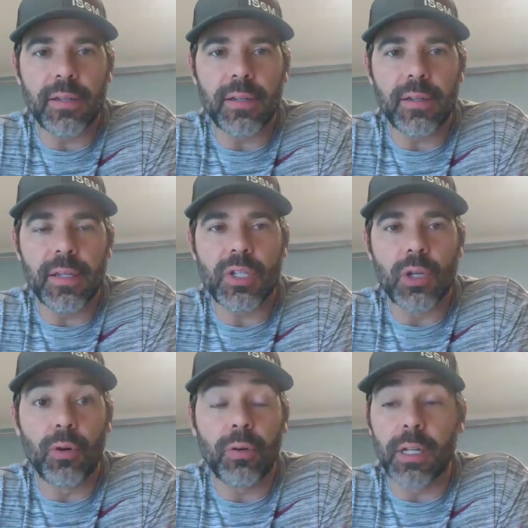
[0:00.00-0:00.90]
it's so
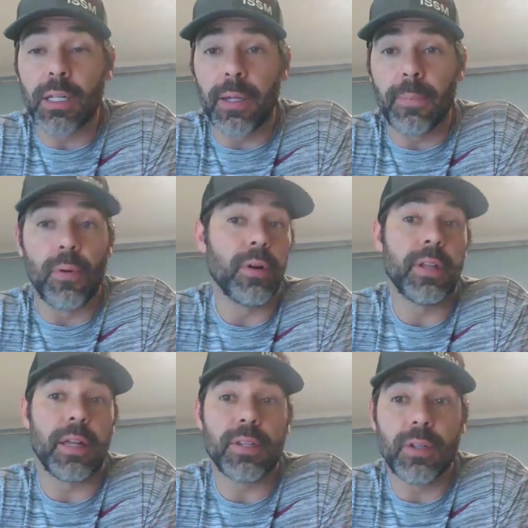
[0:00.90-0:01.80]
critically important that
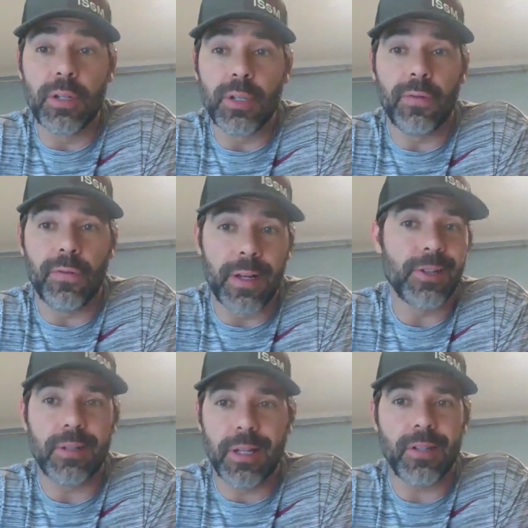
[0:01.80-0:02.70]
as soon as you finish,
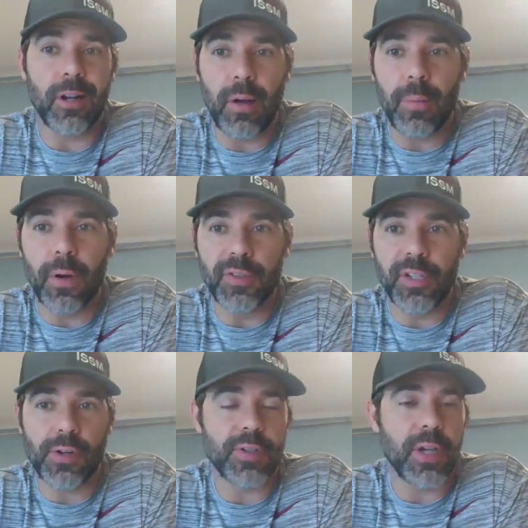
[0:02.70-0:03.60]
let's talk about post
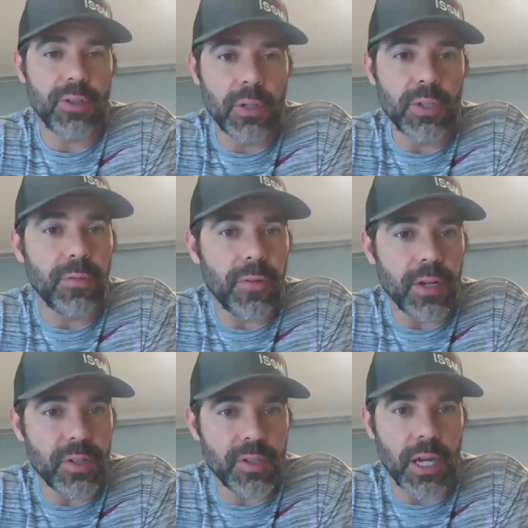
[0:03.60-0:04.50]
exercise. As soon as you
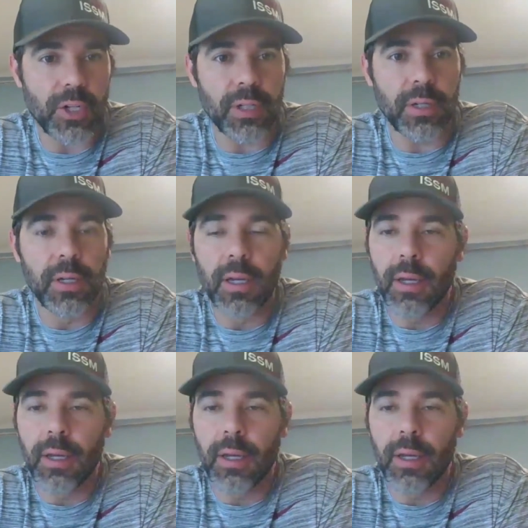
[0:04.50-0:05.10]
finish the session,